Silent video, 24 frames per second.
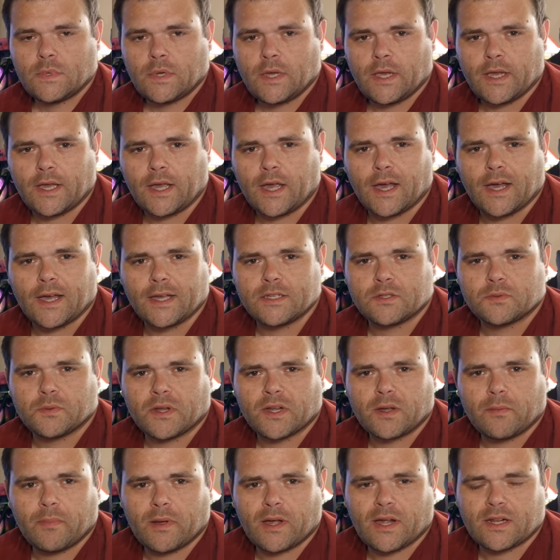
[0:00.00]
Hey guys,
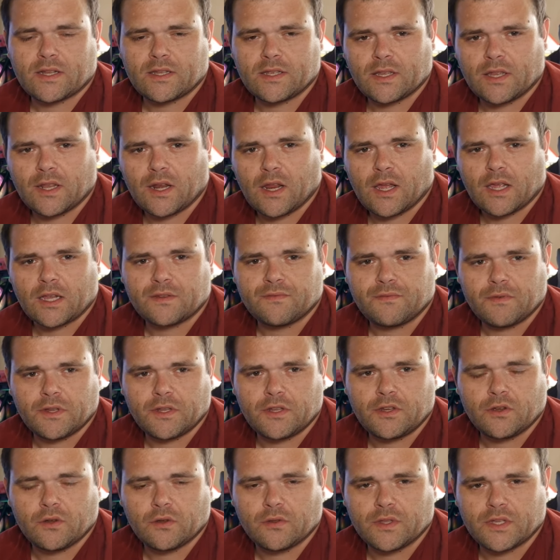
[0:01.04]
welcome back to the next
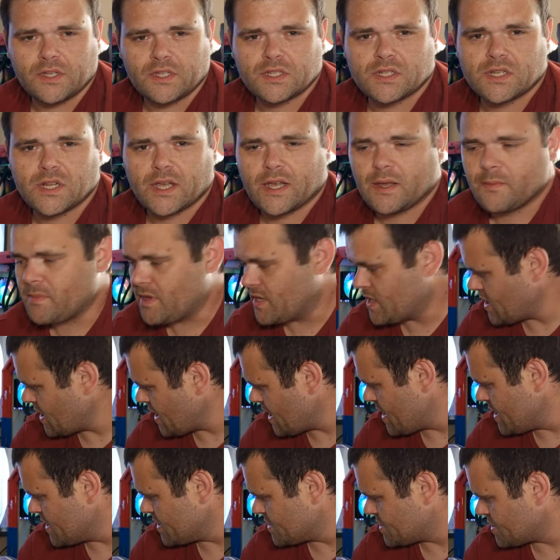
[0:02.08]
video. This time it
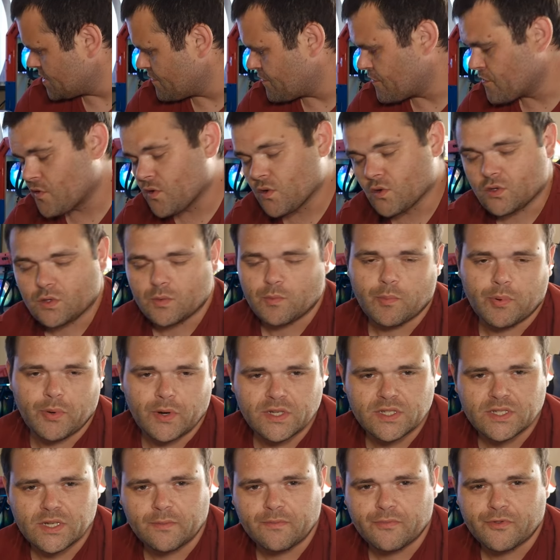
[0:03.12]
is the Frozen
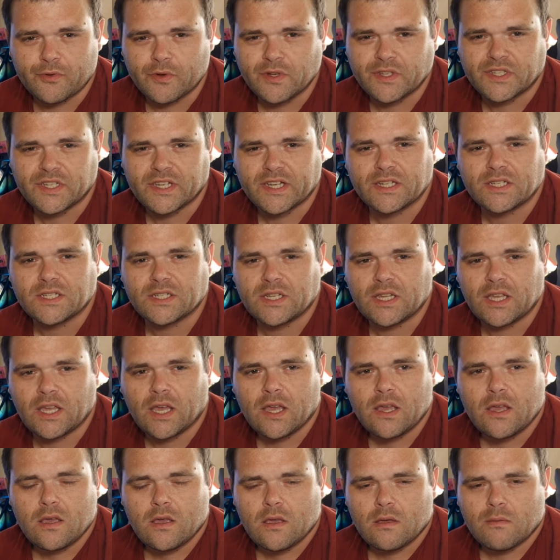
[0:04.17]
Prism 360mm
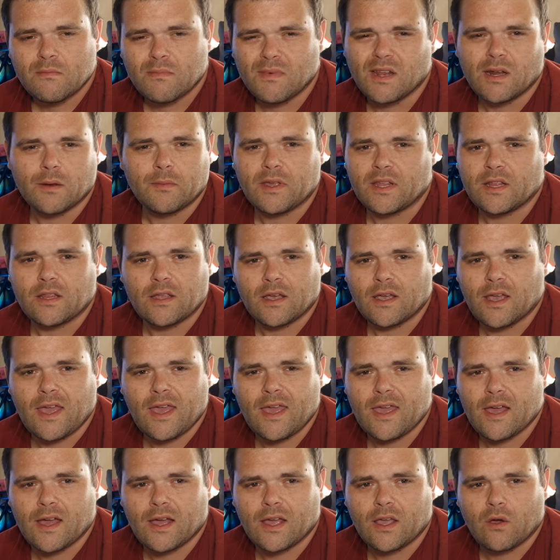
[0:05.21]

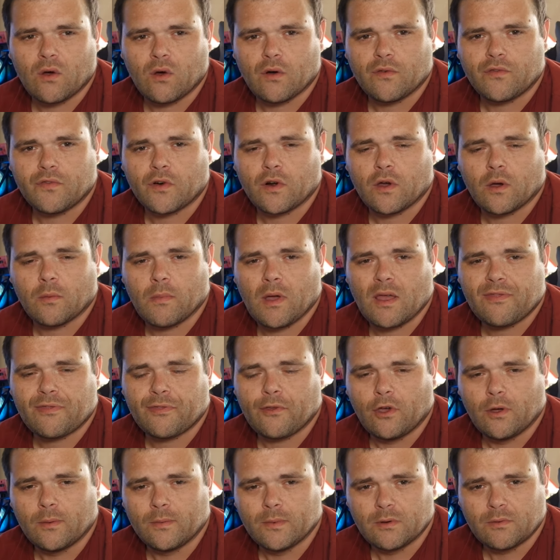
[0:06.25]
AIO from
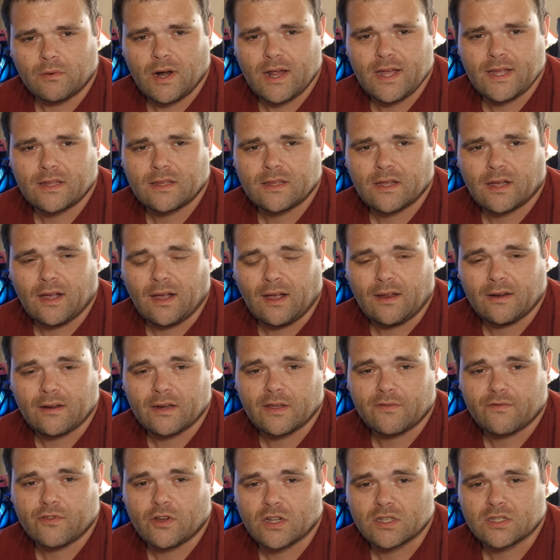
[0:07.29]
Thermalright, and
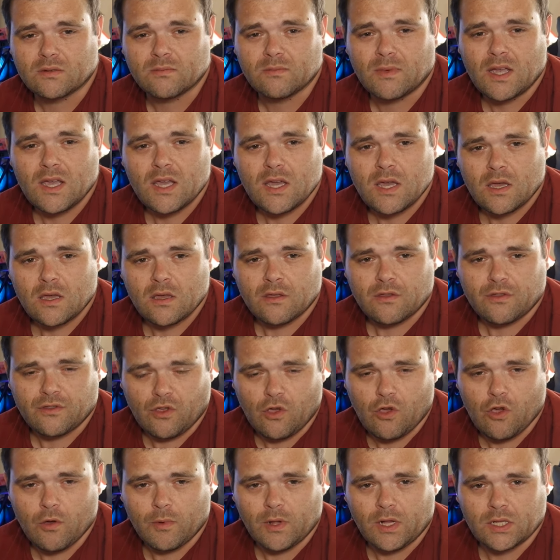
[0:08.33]
I've got some
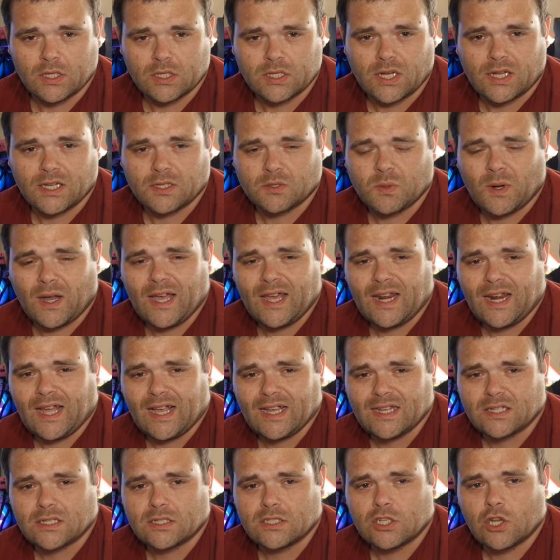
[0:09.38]
thermals as well
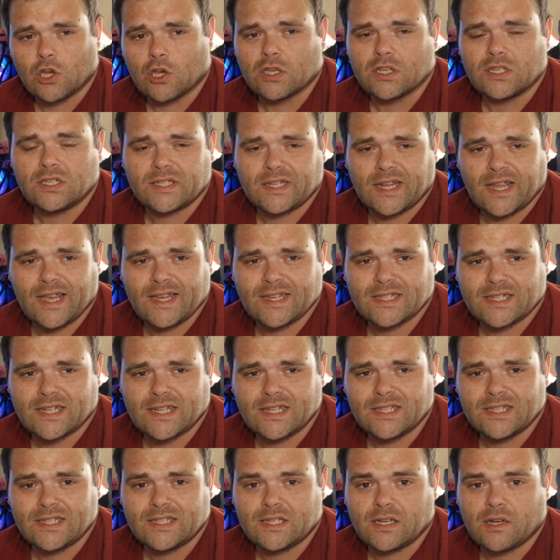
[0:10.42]
as noise
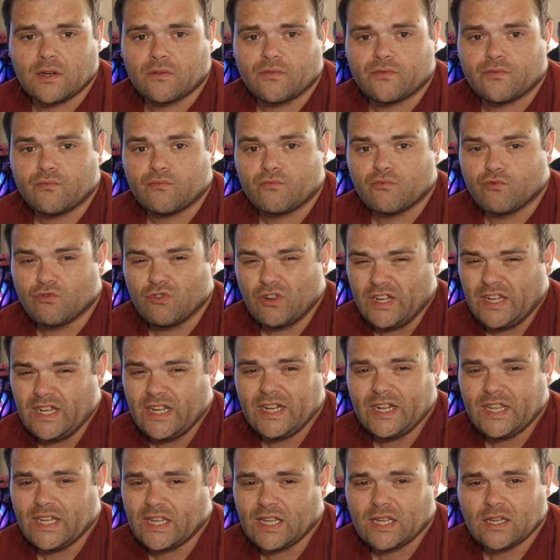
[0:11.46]
testing to see how
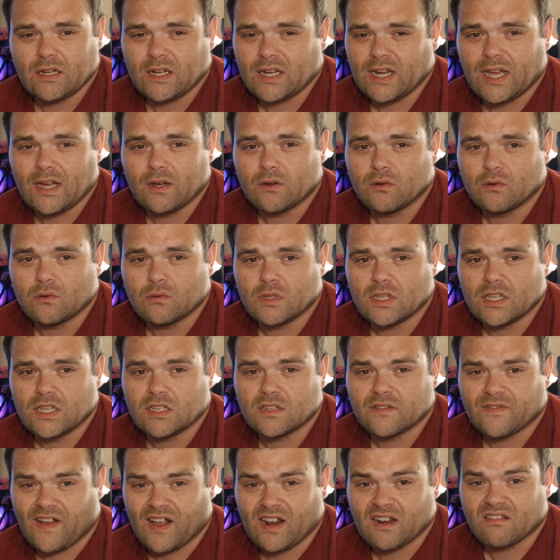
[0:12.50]
really loud
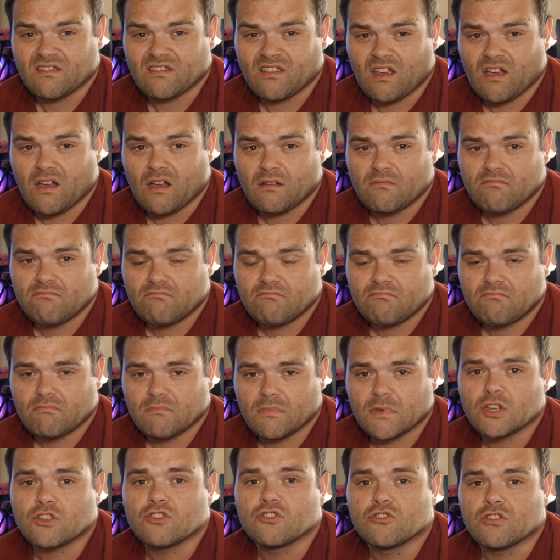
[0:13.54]
these fans are.
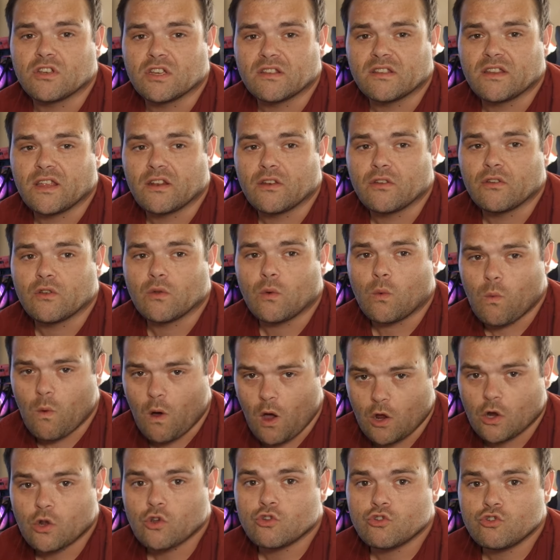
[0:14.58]
Make sure you continue to
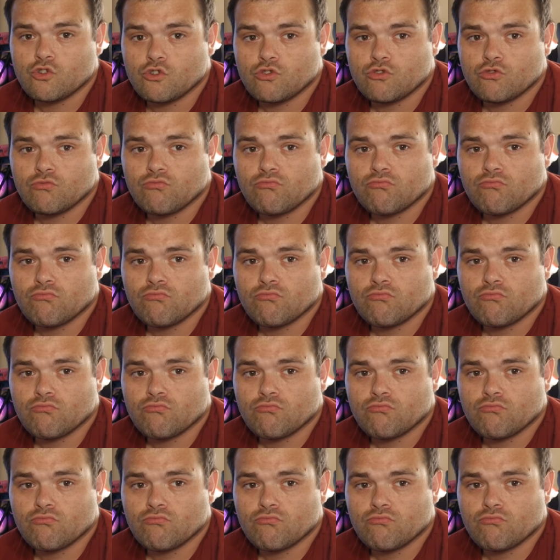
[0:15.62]
watch.